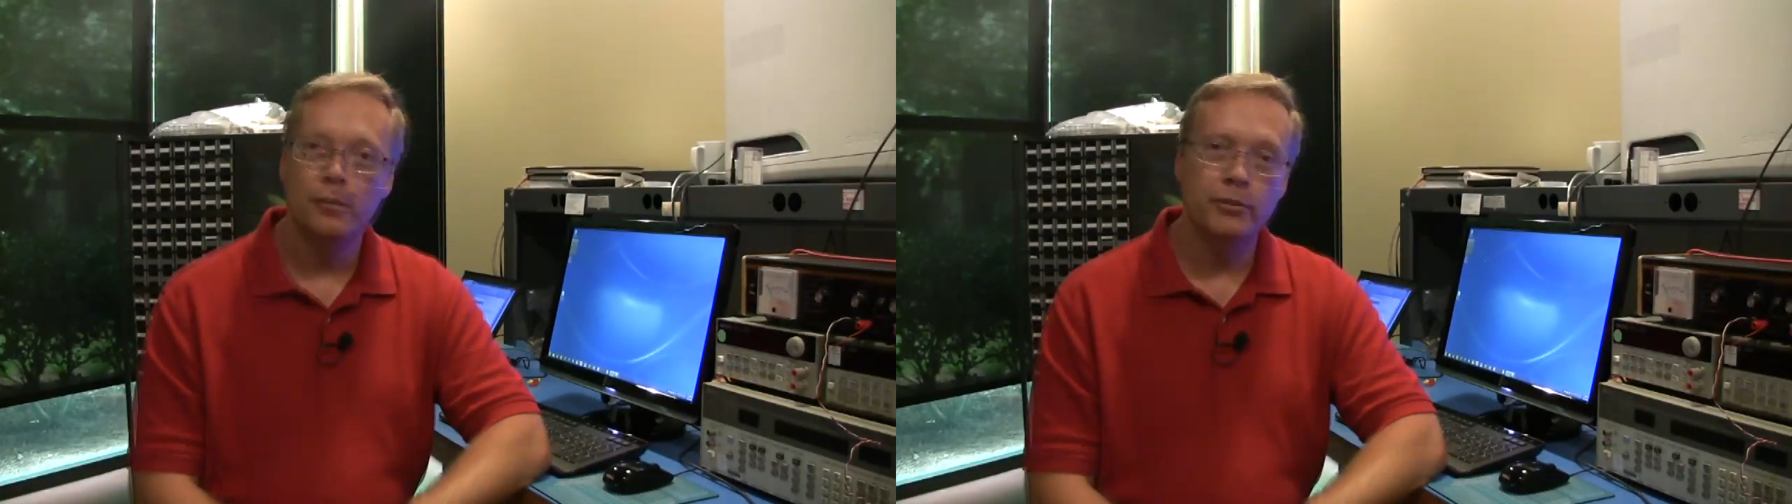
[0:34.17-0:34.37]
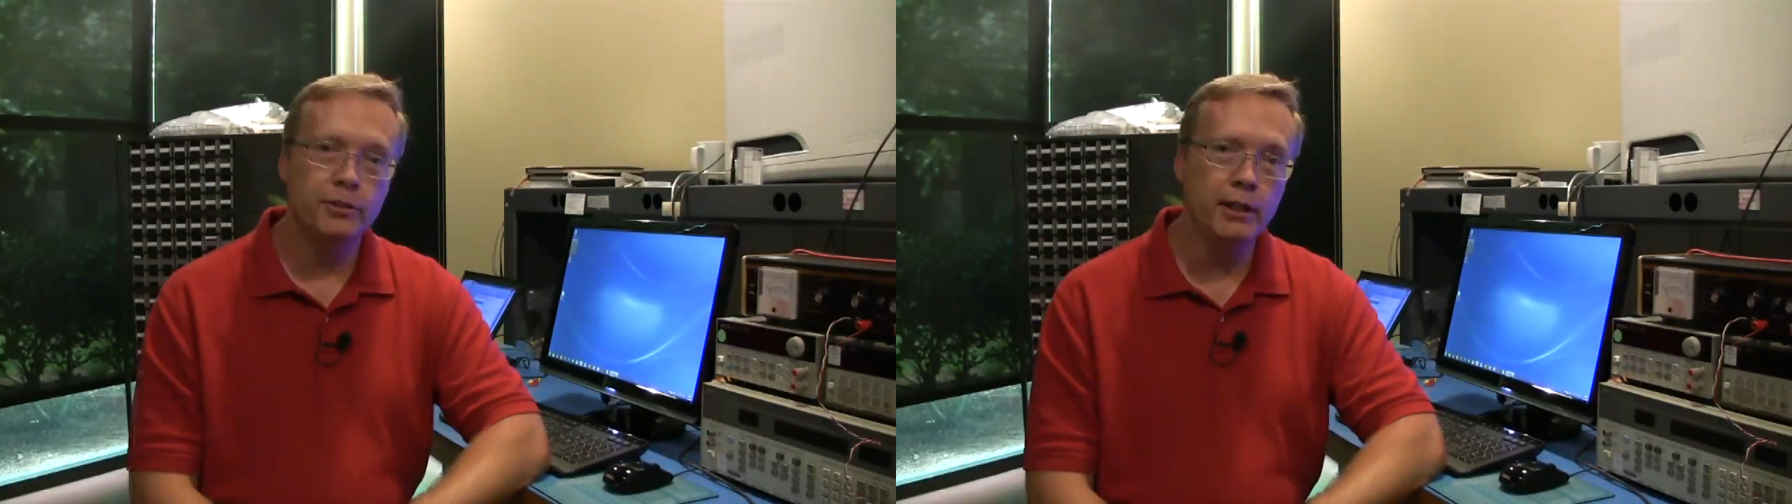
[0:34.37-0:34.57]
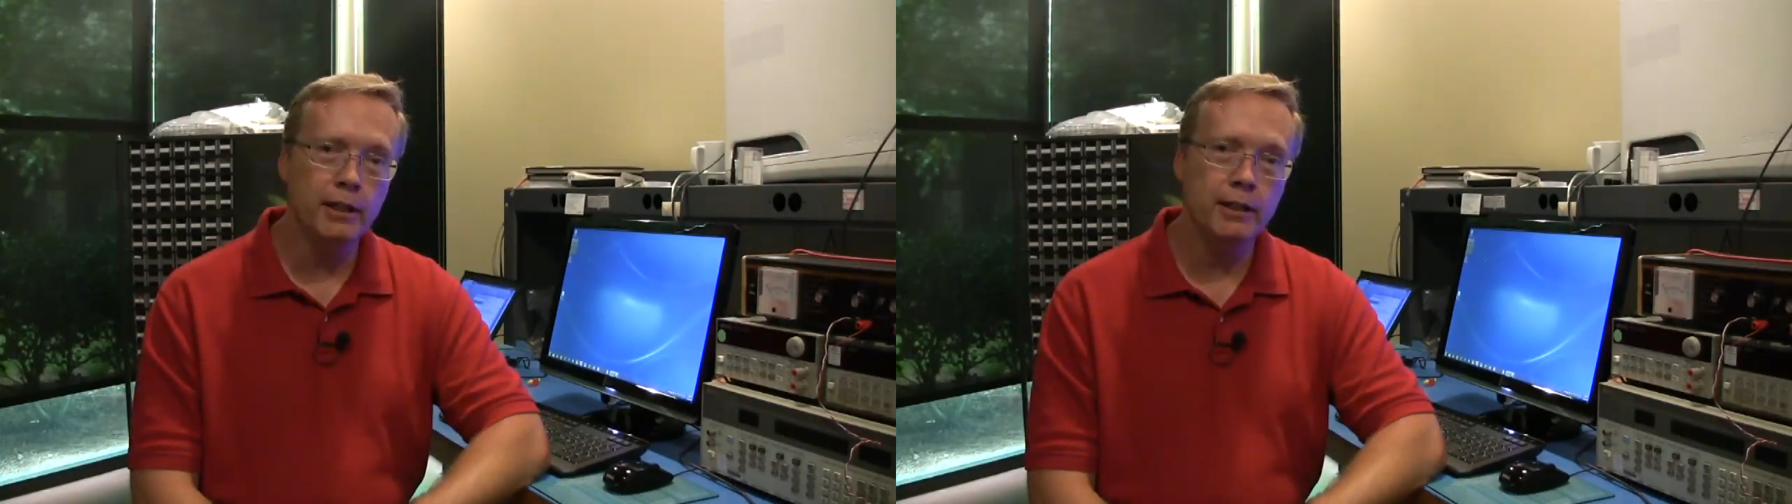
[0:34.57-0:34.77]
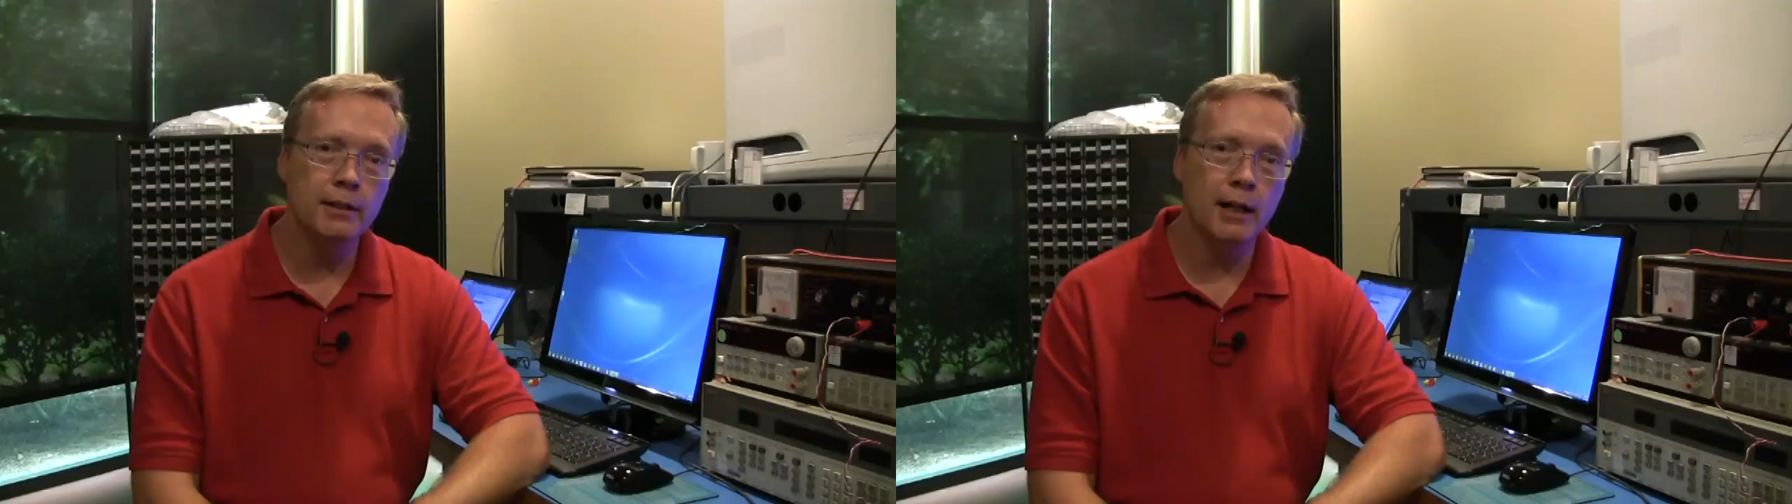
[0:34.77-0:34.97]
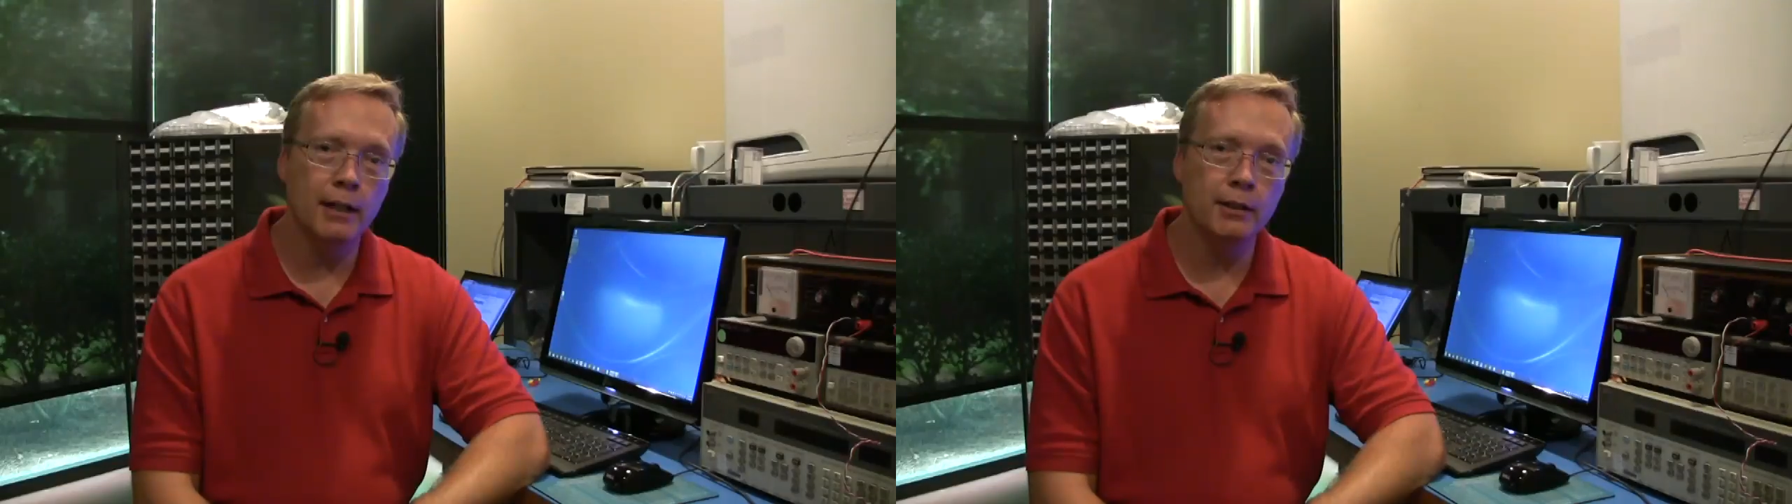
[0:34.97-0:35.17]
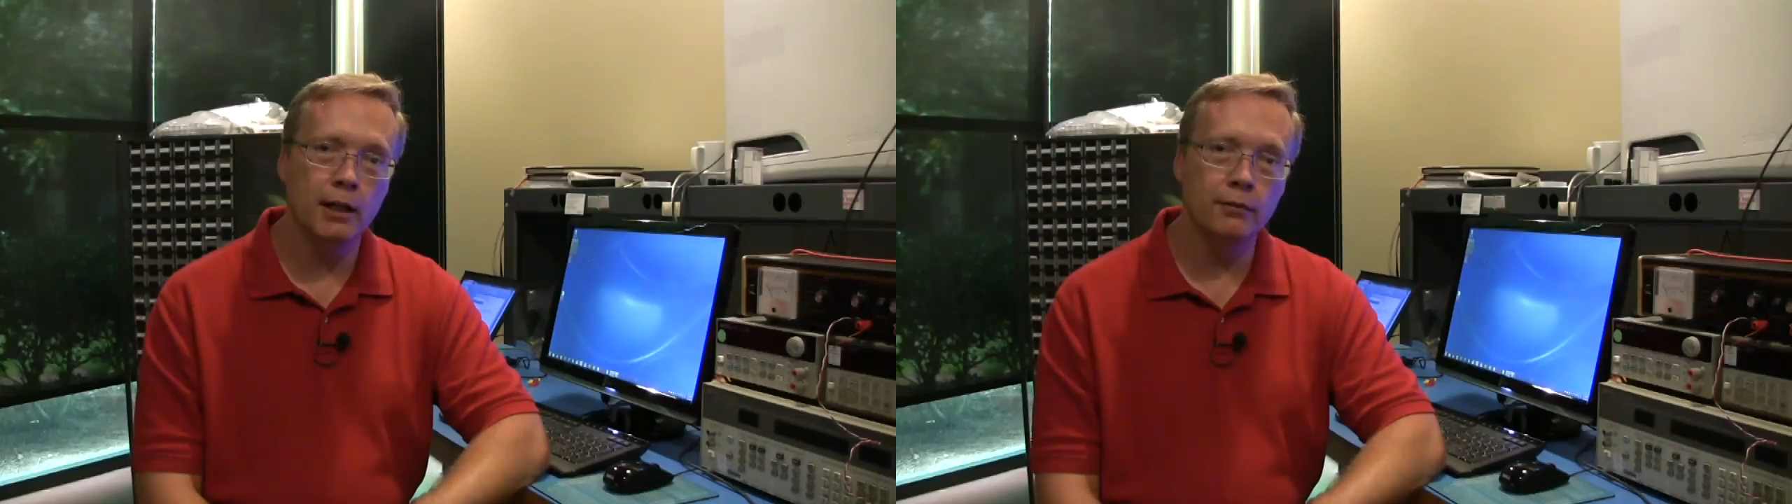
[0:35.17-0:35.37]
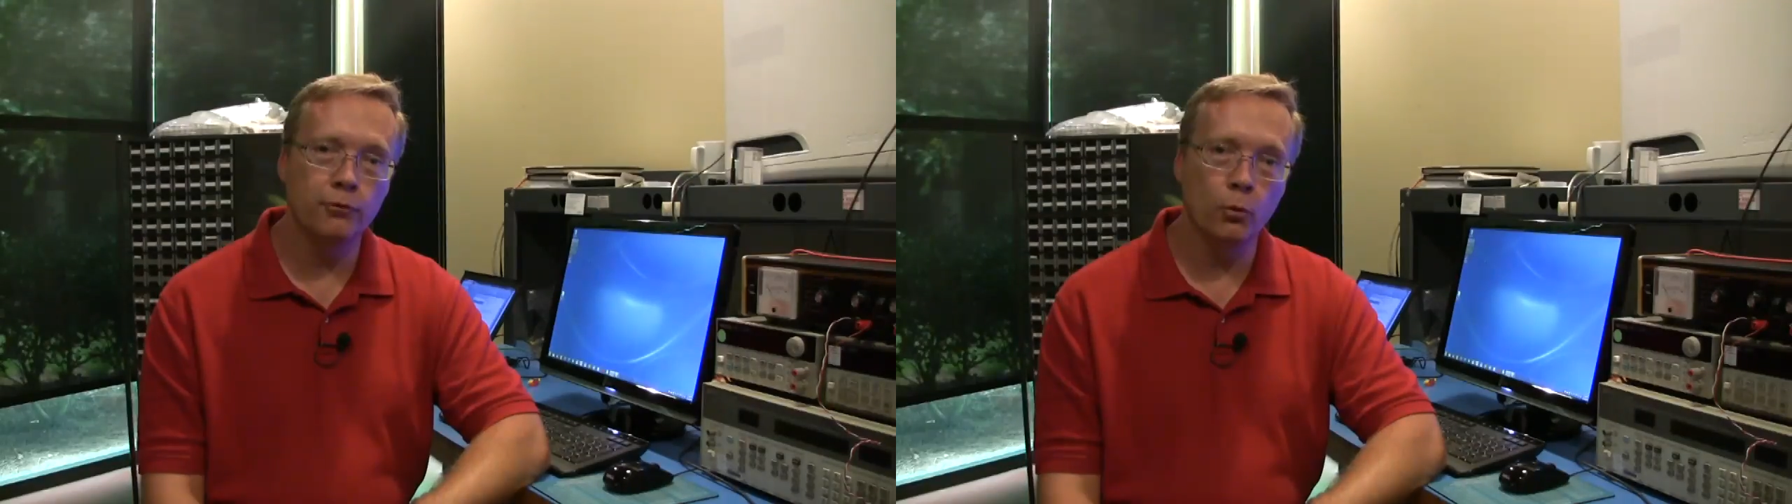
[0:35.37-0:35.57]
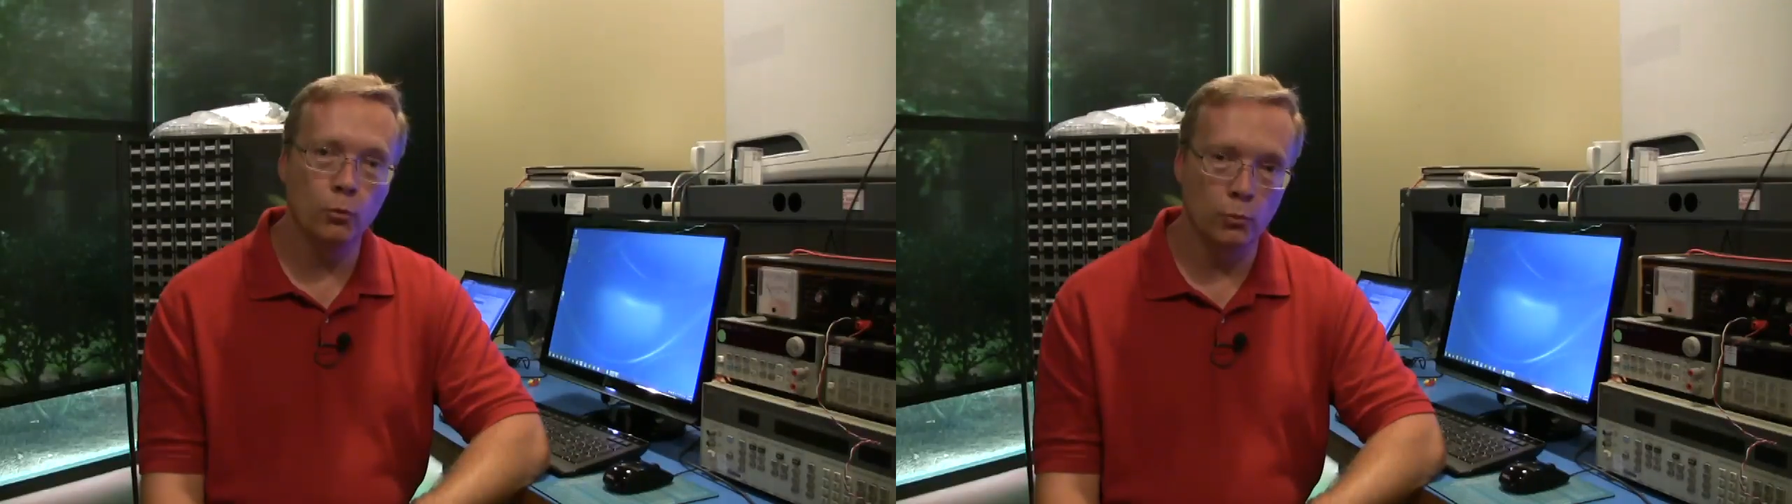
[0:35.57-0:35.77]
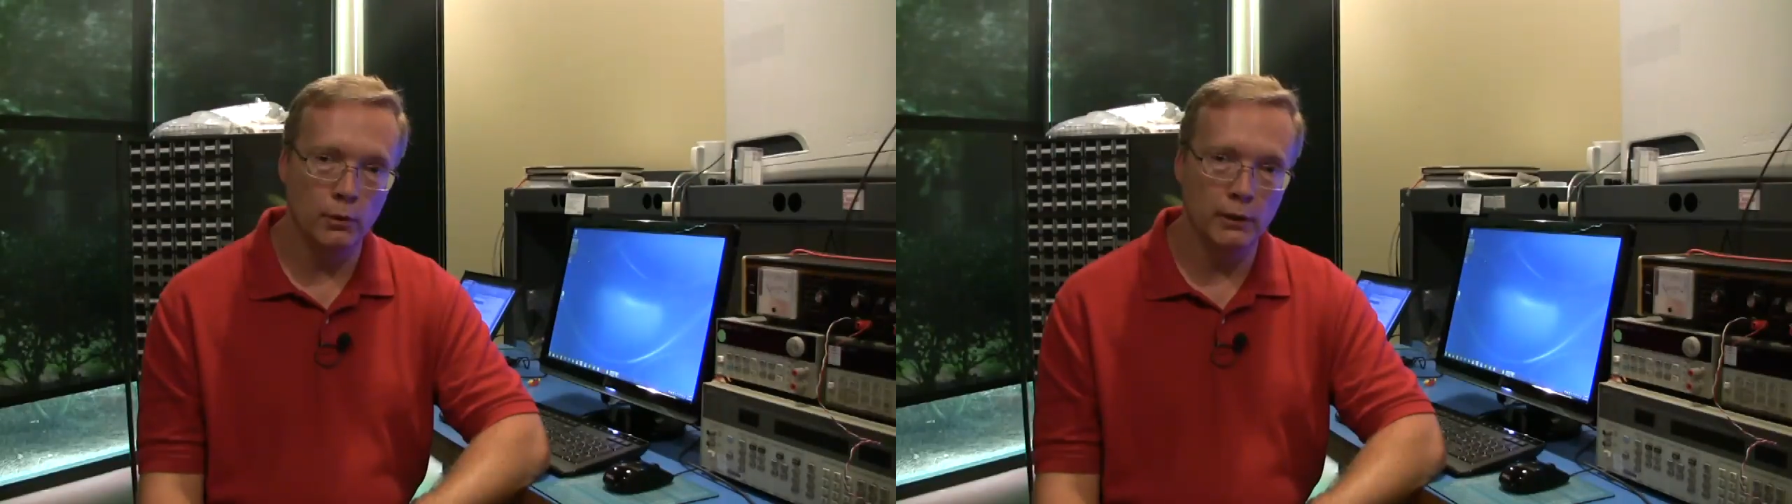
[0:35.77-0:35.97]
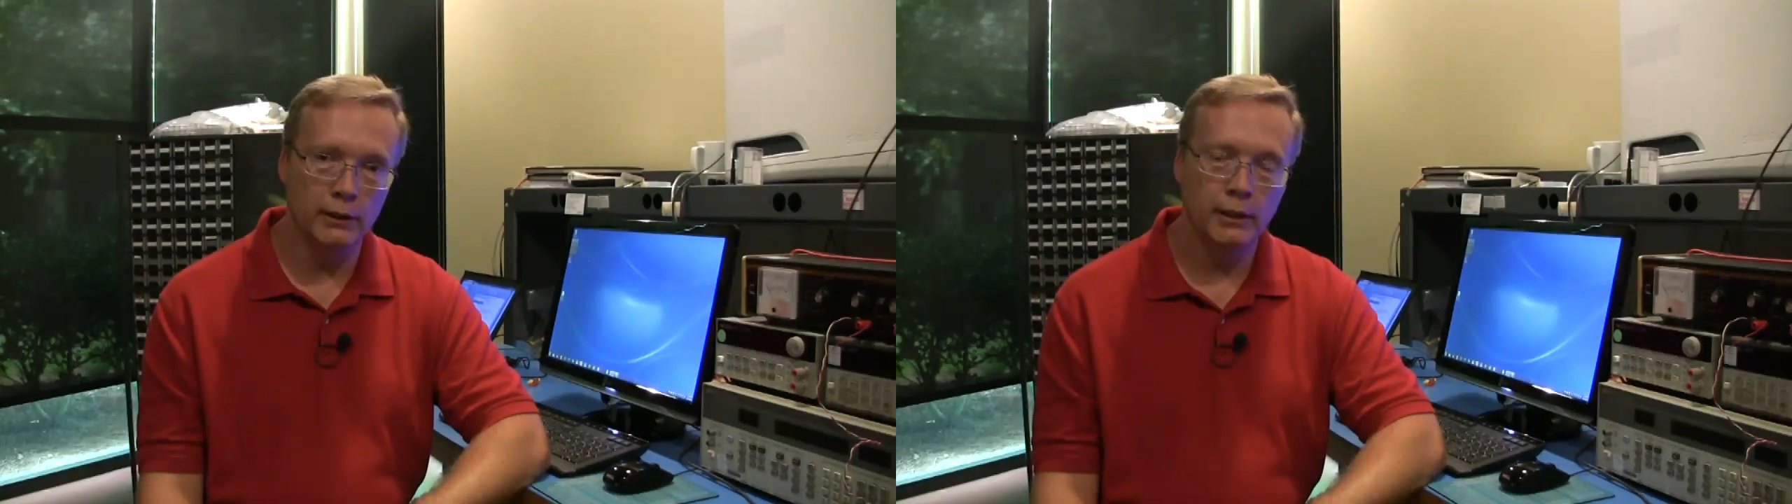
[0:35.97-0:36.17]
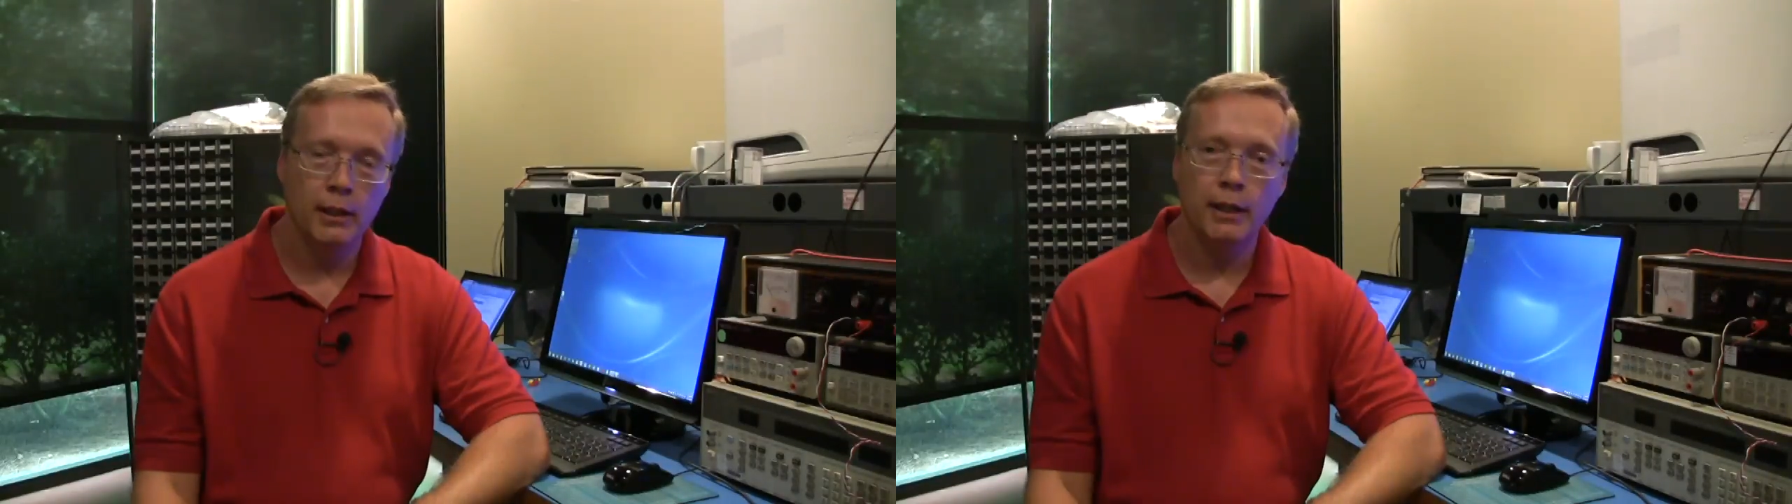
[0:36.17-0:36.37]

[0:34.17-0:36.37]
The DE9941